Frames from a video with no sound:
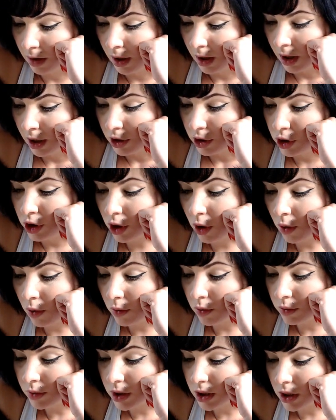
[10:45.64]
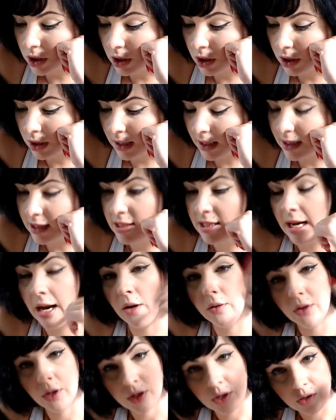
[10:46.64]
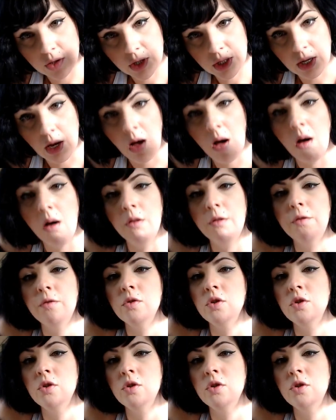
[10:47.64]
Don't get down on yourself.